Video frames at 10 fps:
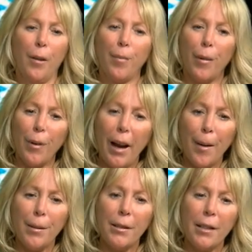But what
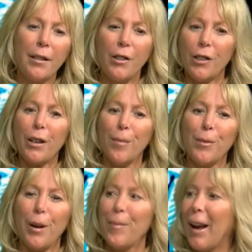happens is it just comes
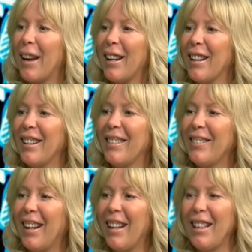right back,
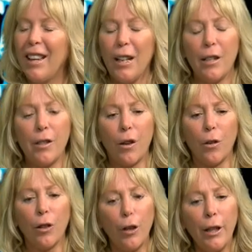right? So
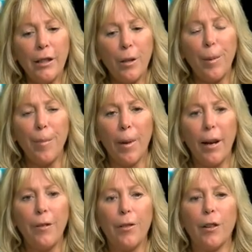learning to be
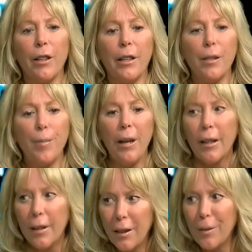mindful is being
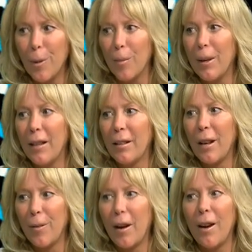in this moment
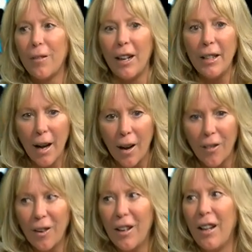that we're at right
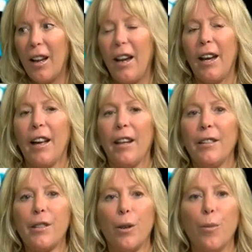now. And
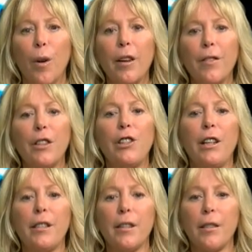so one of the
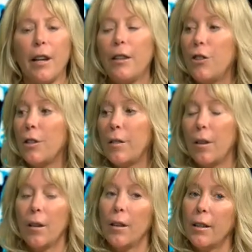cheats is like just
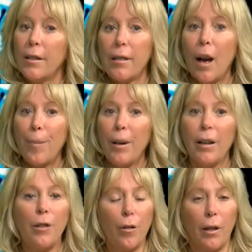stopping
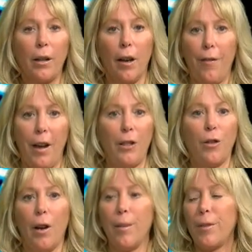and doing a
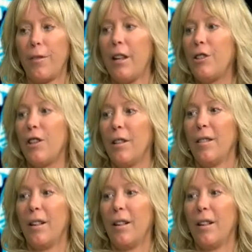factual observation.